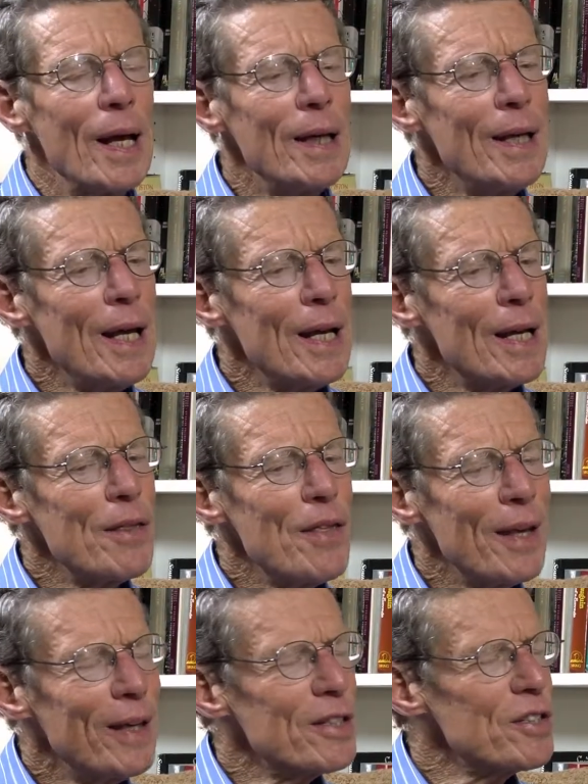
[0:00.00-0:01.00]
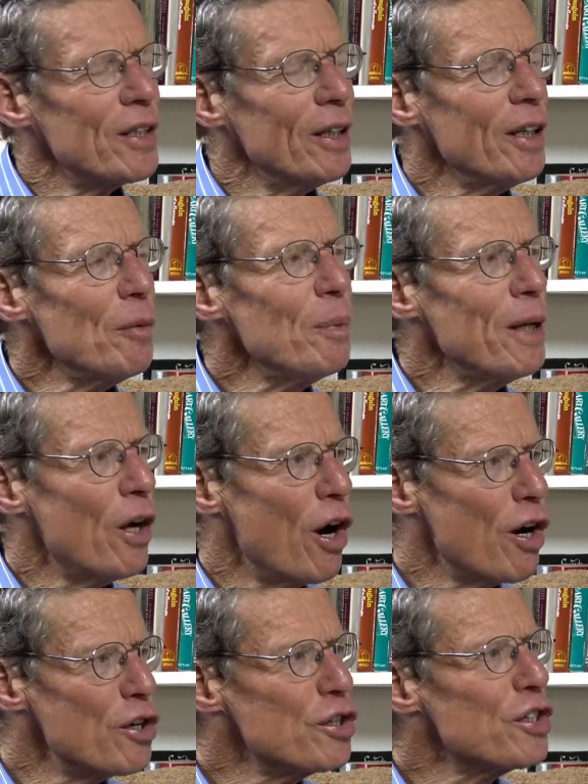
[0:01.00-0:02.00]
Again, I think it's a little bit
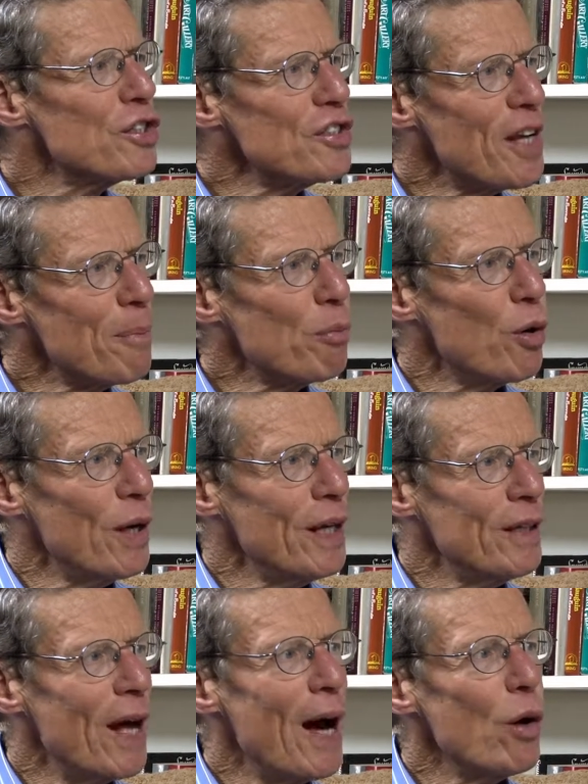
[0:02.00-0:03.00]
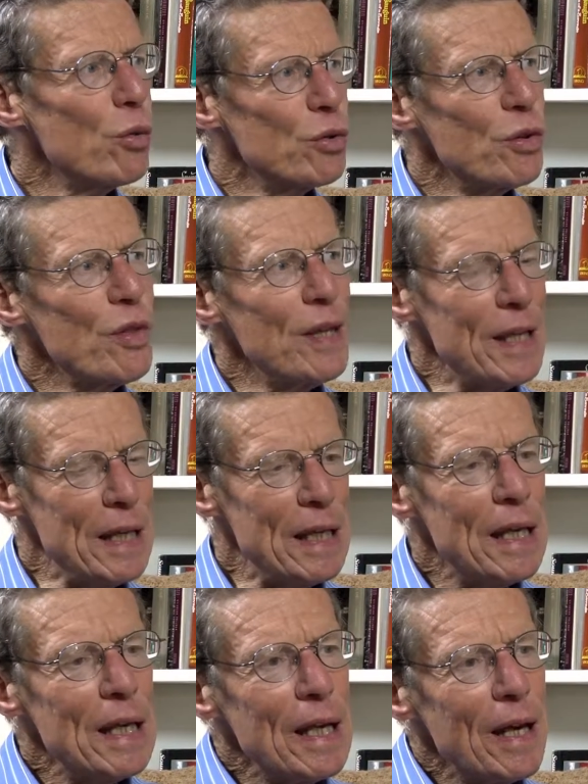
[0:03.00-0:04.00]
hard to separate out the
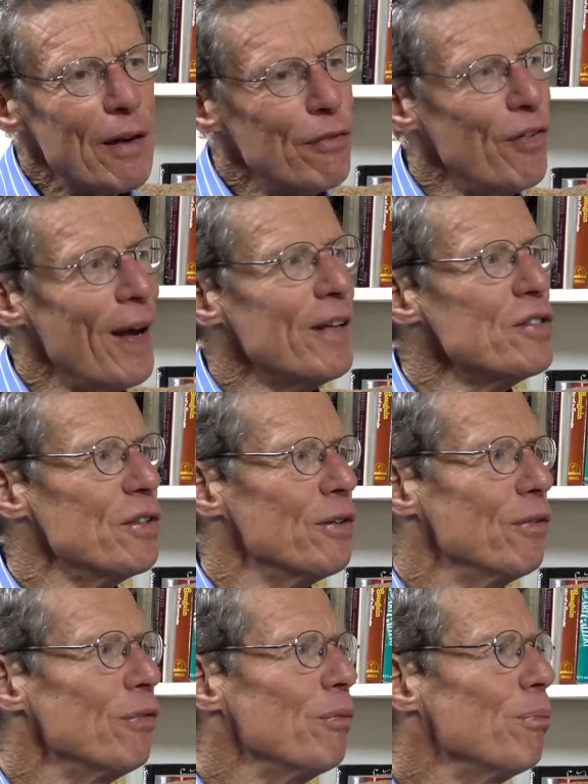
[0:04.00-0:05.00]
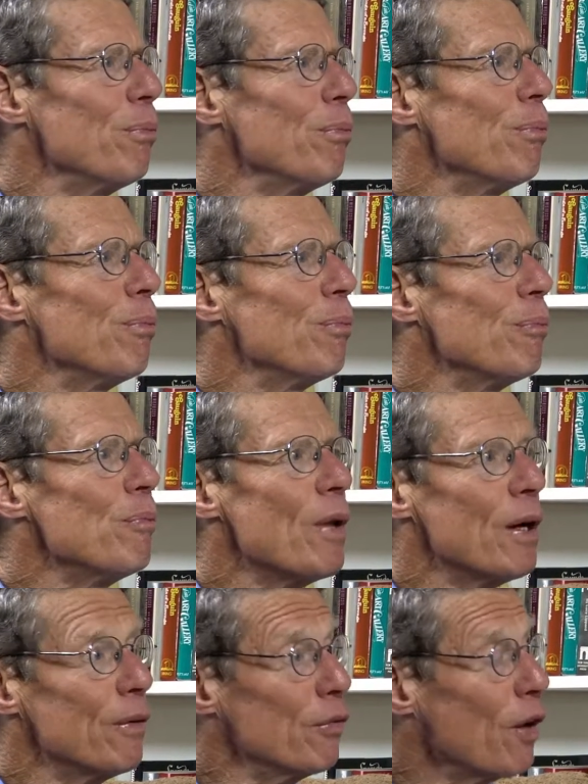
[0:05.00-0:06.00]
effects of
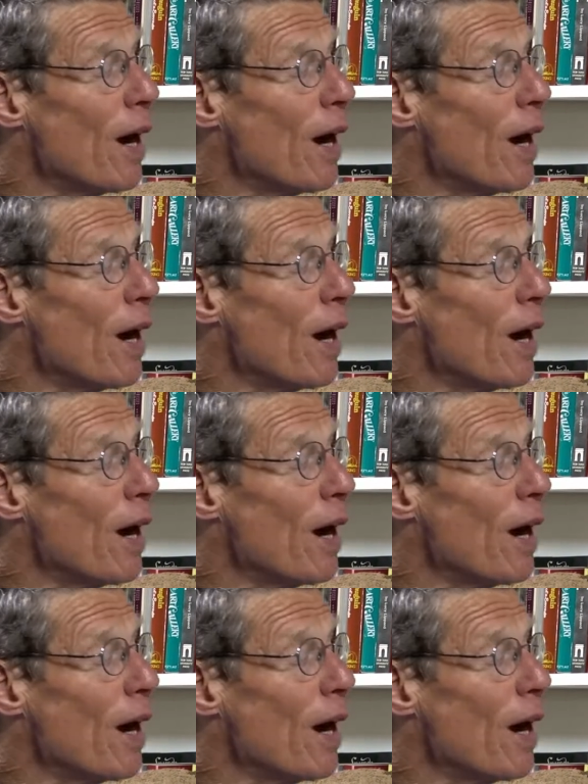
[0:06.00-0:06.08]
of